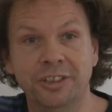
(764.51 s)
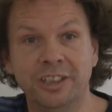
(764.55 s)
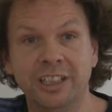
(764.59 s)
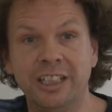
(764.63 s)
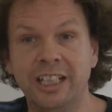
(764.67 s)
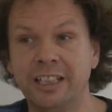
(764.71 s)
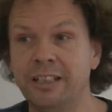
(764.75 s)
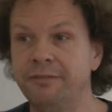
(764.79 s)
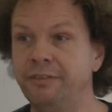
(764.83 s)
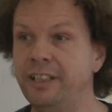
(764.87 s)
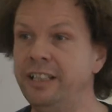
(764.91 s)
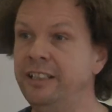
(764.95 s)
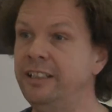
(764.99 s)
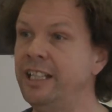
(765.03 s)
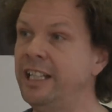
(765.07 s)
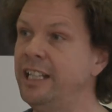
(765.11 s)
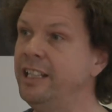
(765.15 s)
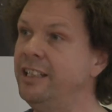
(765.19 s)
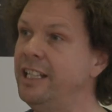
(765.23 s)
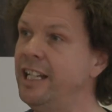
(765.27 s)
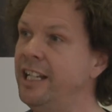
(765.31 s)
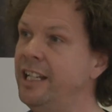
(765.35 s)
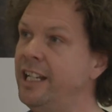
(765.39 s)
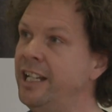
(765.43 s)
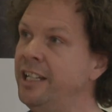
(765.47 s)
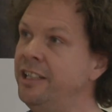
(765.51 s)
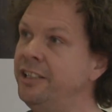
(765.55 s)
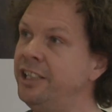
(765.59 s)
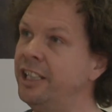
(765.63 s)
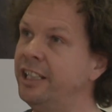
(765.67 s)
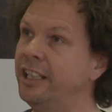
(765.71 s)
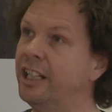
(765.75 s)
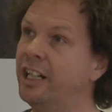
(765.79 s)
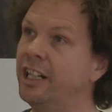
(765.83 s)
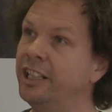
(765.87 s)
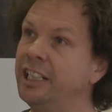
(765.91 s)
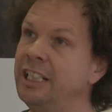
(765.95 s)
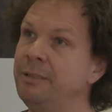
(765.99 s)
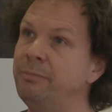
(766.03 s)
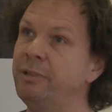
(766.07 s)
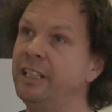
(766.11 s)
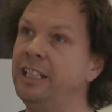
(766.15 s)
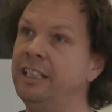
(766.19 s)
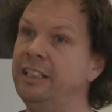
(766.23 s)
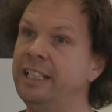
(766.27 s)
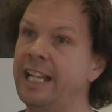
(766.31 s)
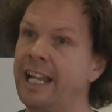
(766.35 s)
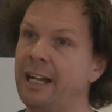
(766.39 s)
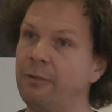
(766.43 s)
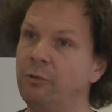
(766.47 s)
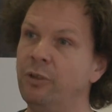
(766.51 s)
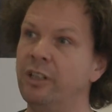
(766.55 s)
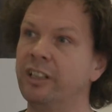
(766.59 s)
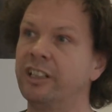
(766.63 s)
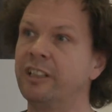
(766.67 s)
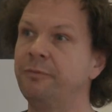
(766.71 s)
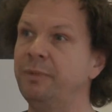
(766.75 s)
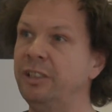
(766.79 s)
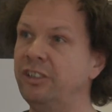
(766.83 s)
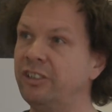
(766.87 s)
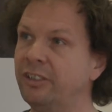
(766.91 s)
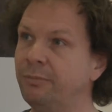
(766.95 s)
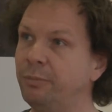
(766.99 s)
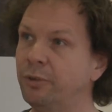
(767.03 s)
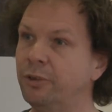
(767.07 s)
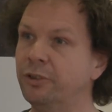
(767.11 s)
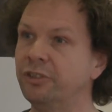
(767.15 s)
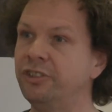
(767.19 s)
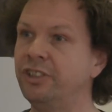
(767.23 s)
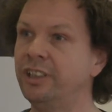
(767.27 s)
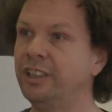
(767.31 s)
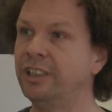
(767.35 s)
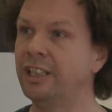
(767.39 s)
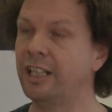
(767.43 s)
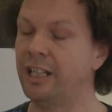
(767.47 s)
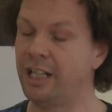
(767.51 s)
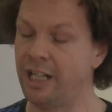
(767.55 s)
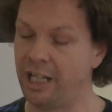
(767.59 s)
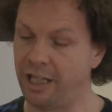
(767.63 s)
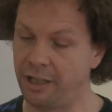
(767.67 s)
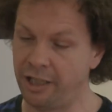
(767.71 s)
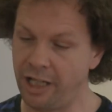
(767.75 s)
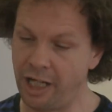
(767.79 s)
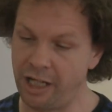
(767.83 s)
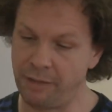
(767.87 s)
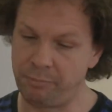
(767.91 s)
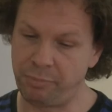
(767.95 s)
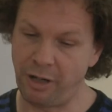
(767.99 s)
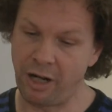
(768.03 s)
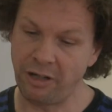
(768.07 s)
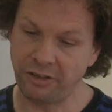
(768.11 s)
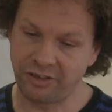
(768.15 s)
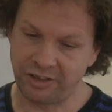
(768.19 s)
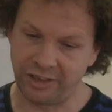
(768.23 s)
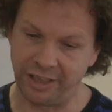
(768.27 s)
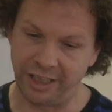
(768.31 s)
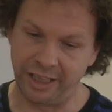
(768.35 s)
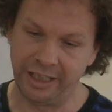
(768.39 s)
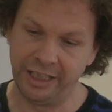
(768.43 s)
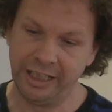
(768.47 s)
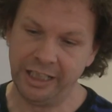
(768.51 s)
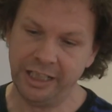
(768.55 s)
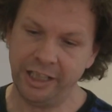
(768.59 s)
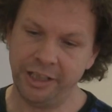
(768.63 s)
The kind of in India, the Honeybee Network have been supporting a potter